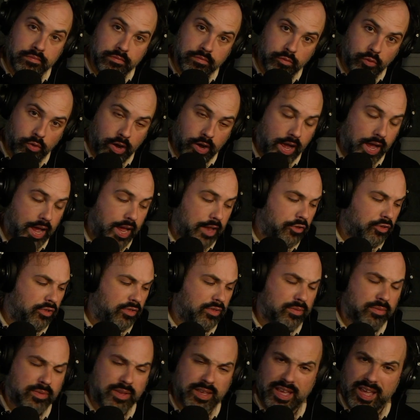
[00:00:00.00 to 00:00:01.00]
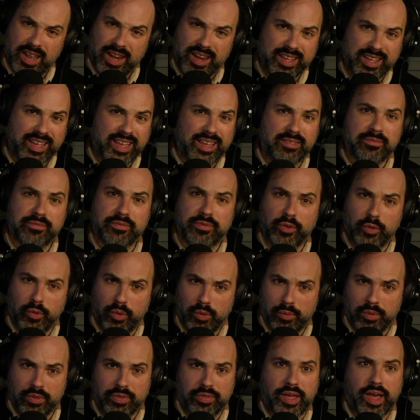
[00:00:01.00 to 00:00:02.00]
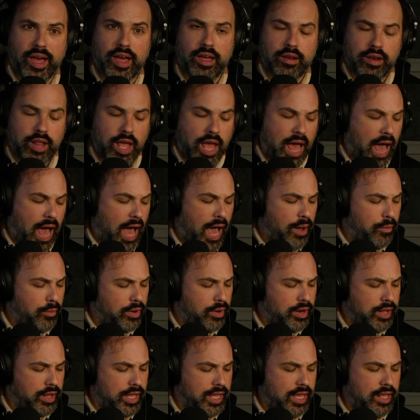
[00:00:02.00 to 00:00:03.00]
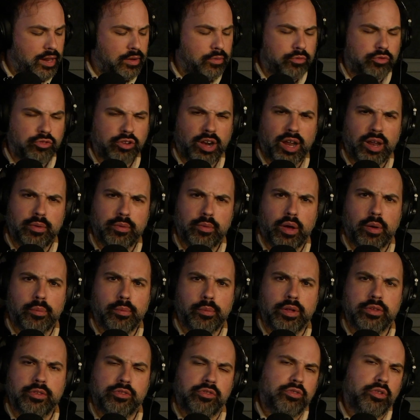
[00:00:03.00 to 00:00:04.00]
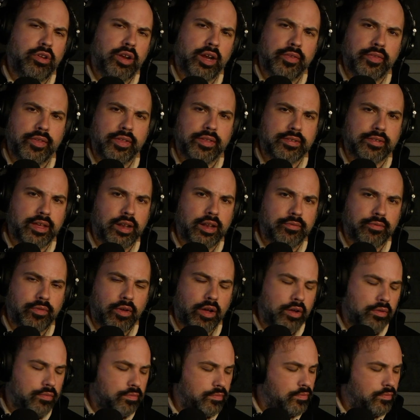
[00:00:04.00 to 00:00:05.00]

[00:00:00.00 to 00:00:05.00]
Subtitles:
Right, and just kind of get fluent with that. I would, again, try on 1 string. I think it's kind of fun.